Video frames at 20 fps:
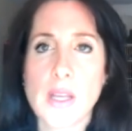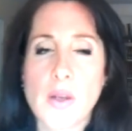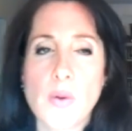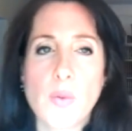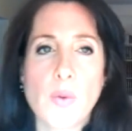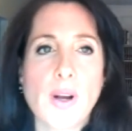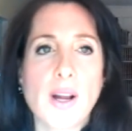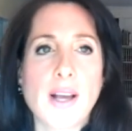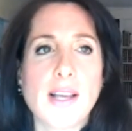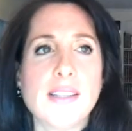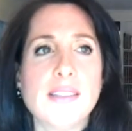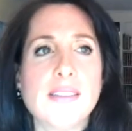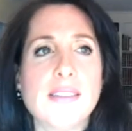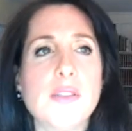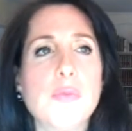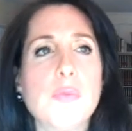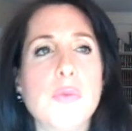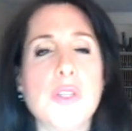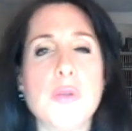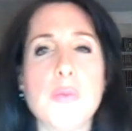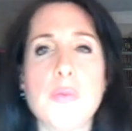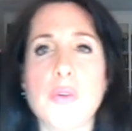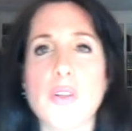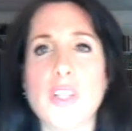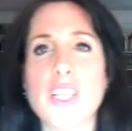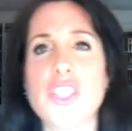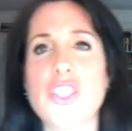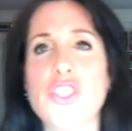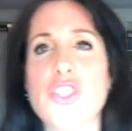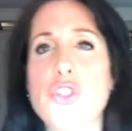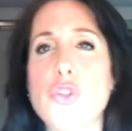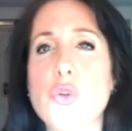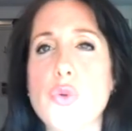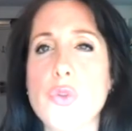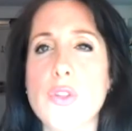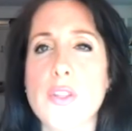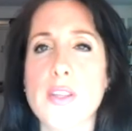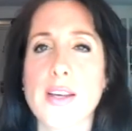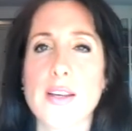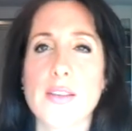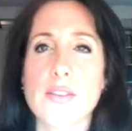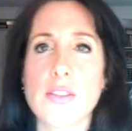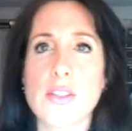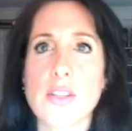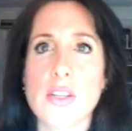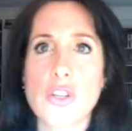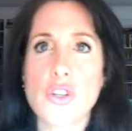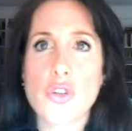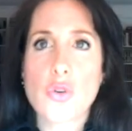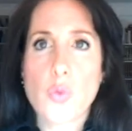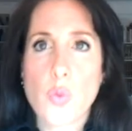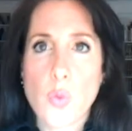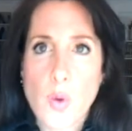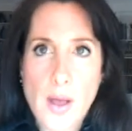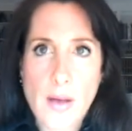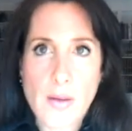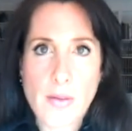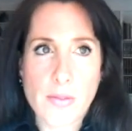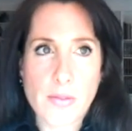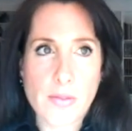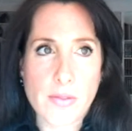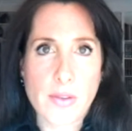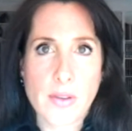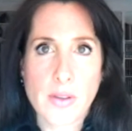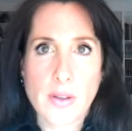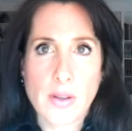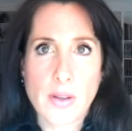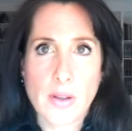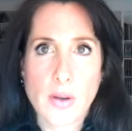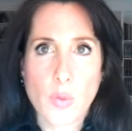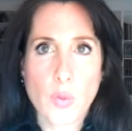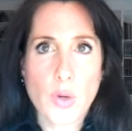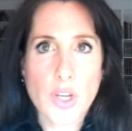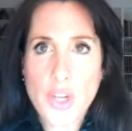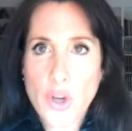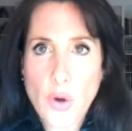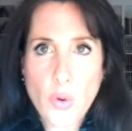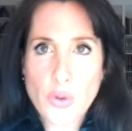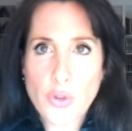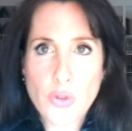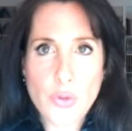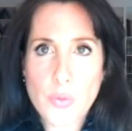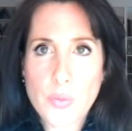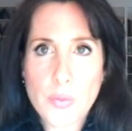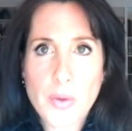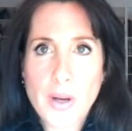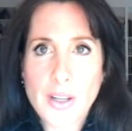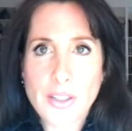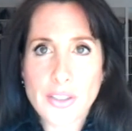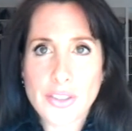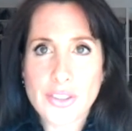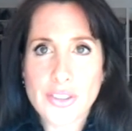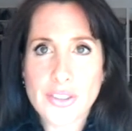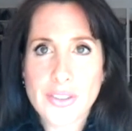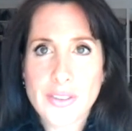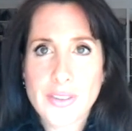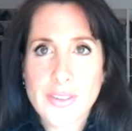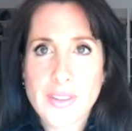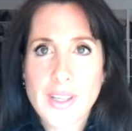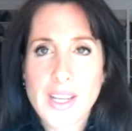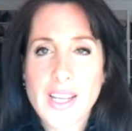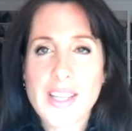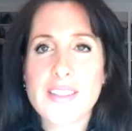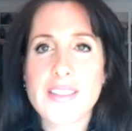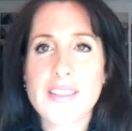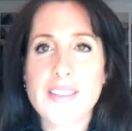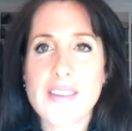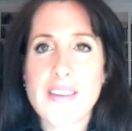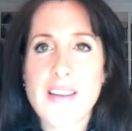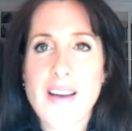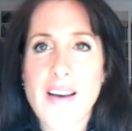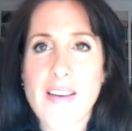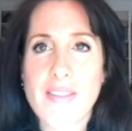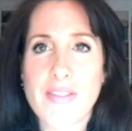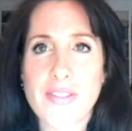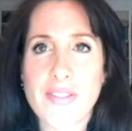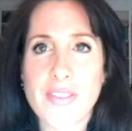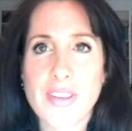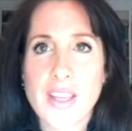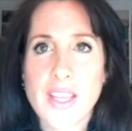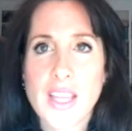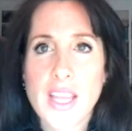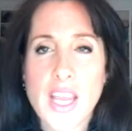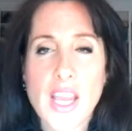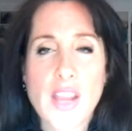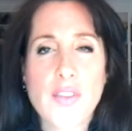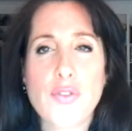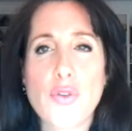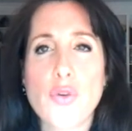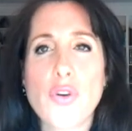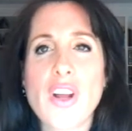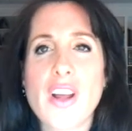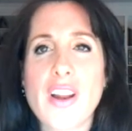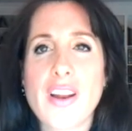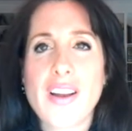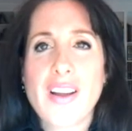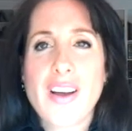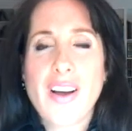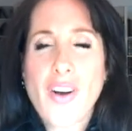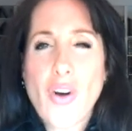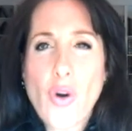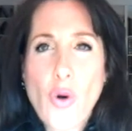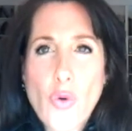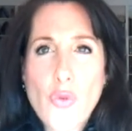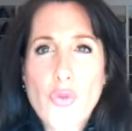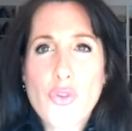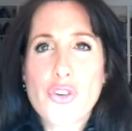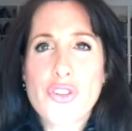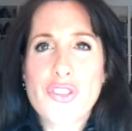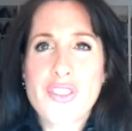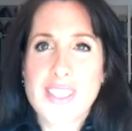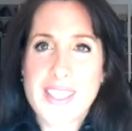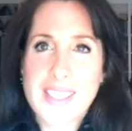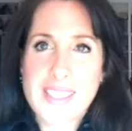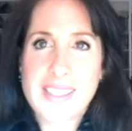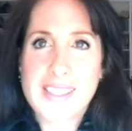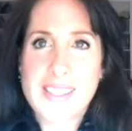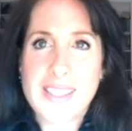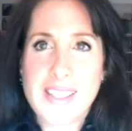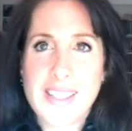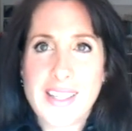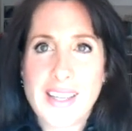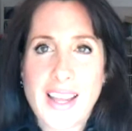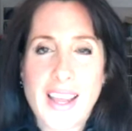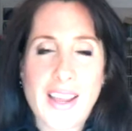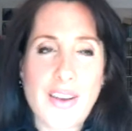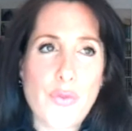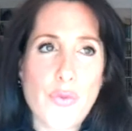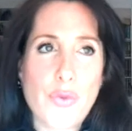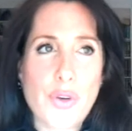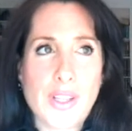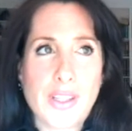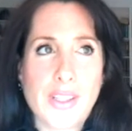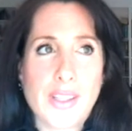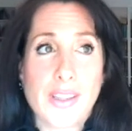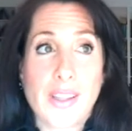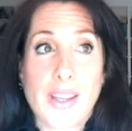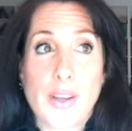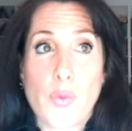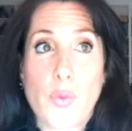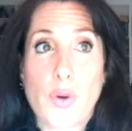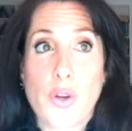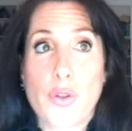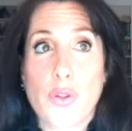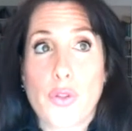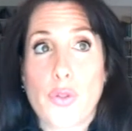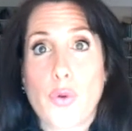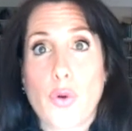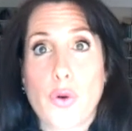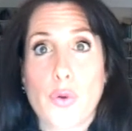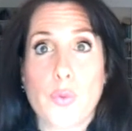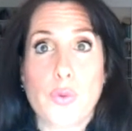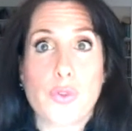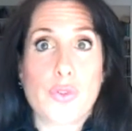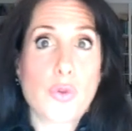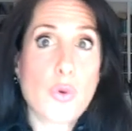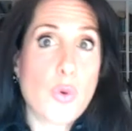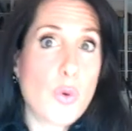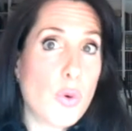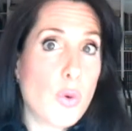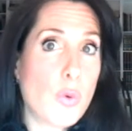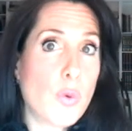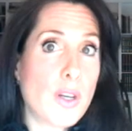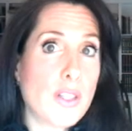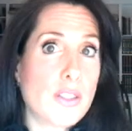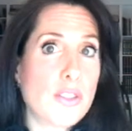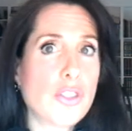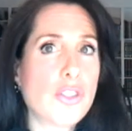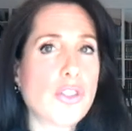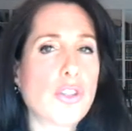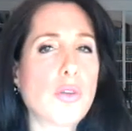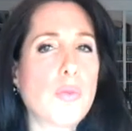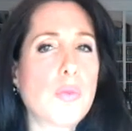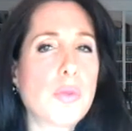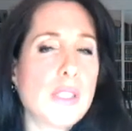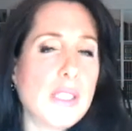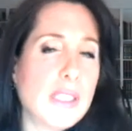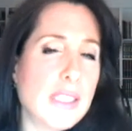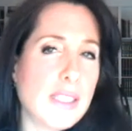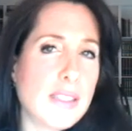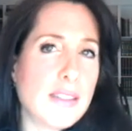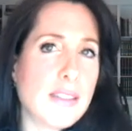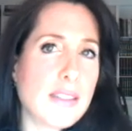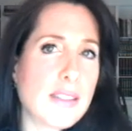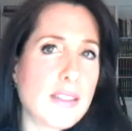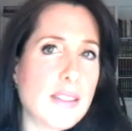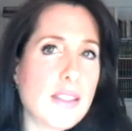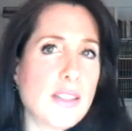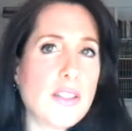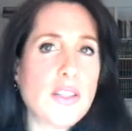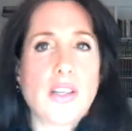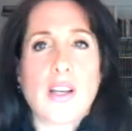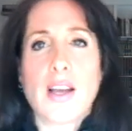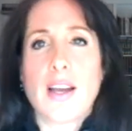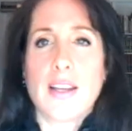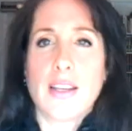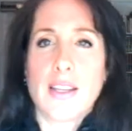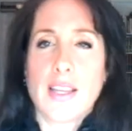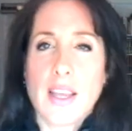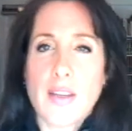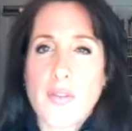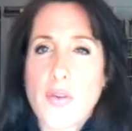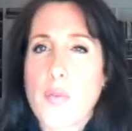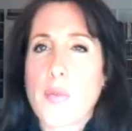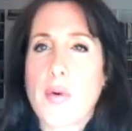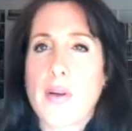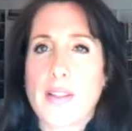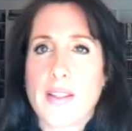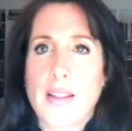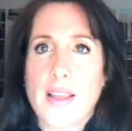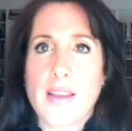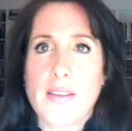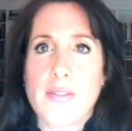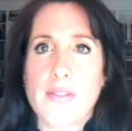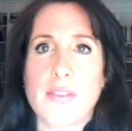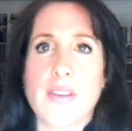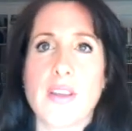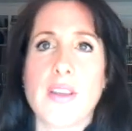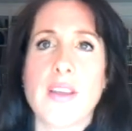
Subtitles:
When I see people, it's 2012. We know too much. It's enough. If you're not over 60 and really like where you thought it was cool once and you're completely addicted and you kind of gave up on life,